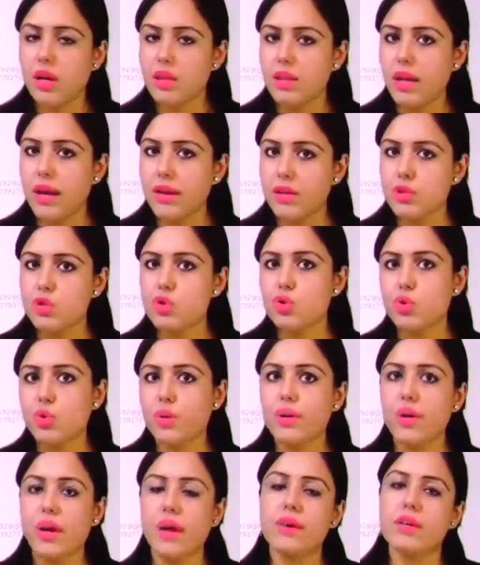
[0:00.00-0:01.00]
That
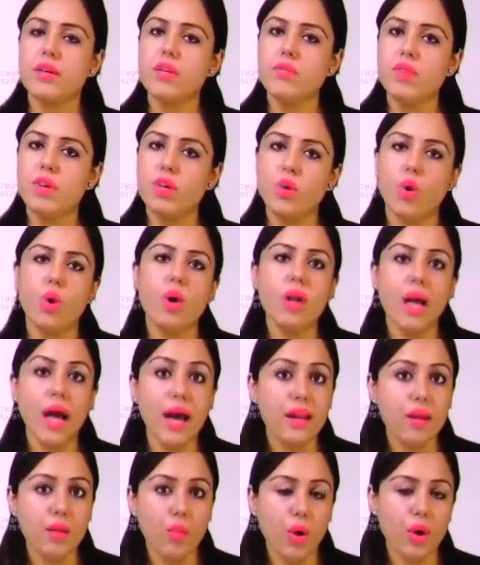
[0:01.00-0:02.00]
insulin activate all
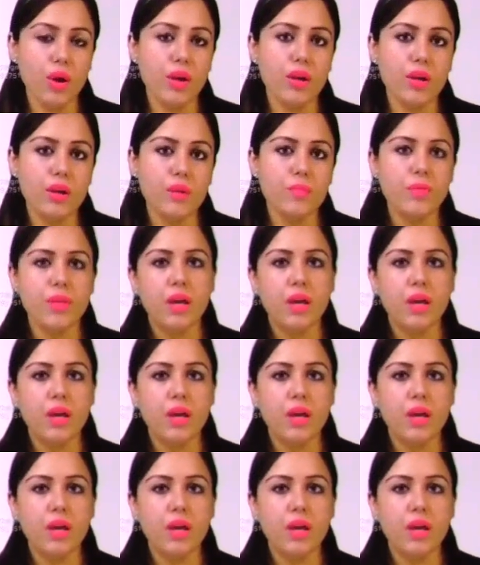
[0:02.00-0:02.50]
anabolic.